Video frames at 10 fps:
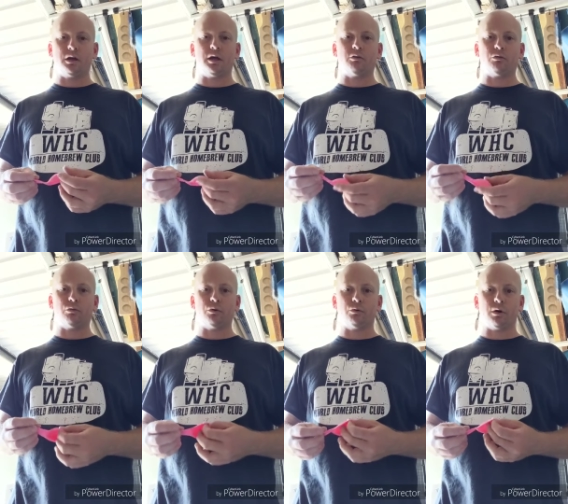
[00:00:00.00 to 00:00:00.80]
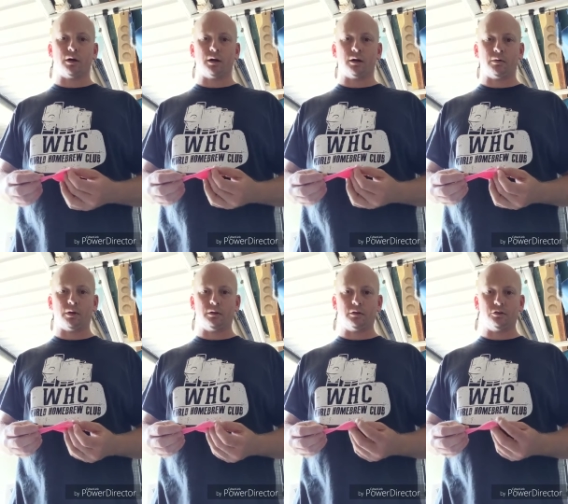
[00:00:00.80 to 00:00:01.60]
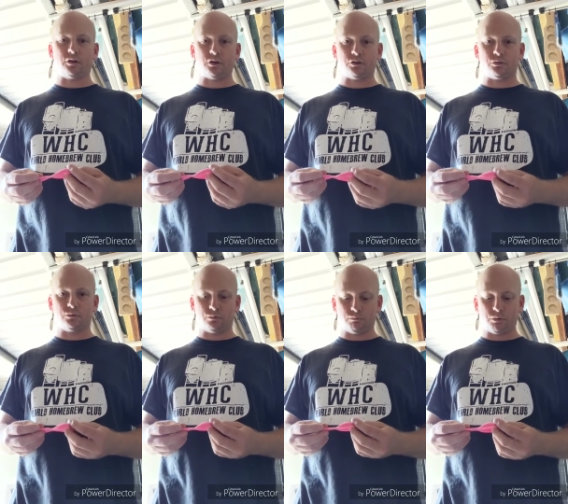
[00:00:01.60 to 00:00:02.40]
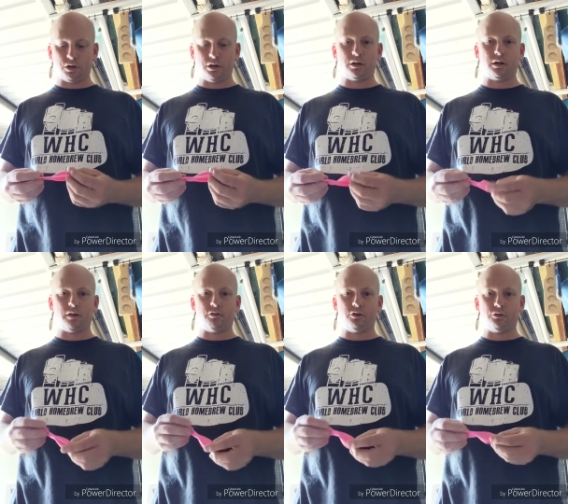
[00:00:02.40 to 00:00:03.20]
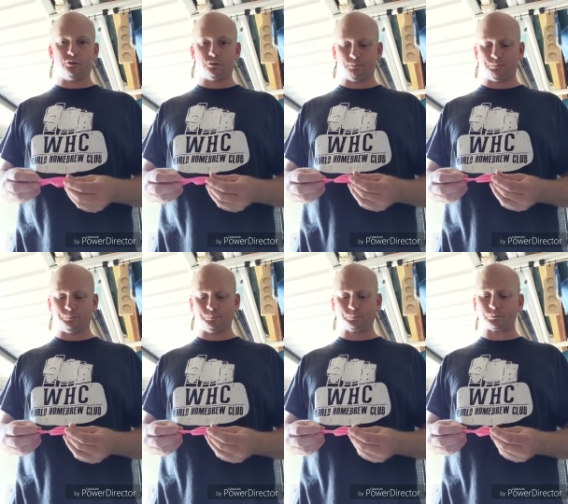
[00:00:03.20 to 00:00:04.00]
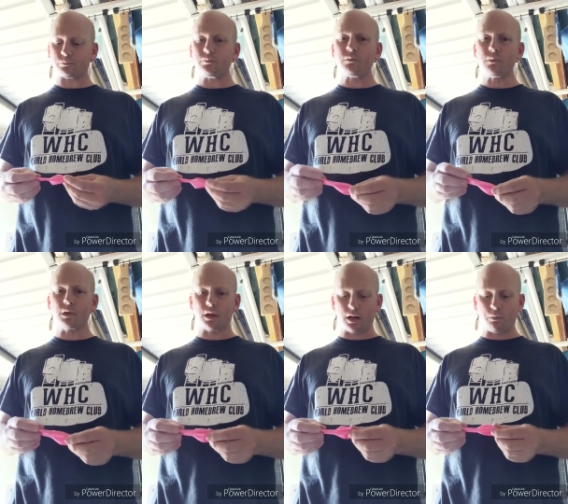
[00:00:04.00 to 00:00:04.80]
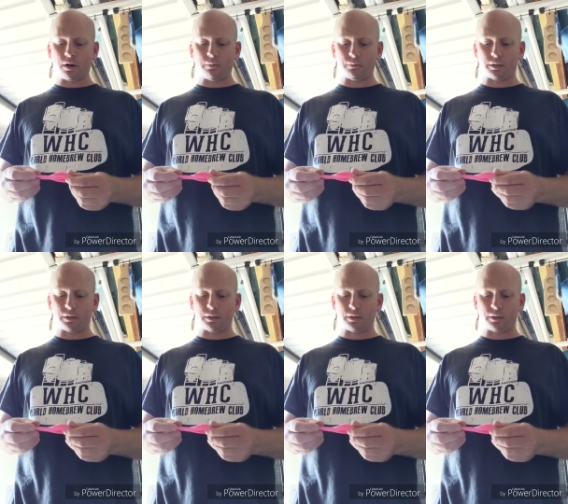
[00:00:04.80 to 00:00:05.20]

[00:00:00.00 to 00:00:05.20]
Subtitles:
and through the social media avenues. Anyway,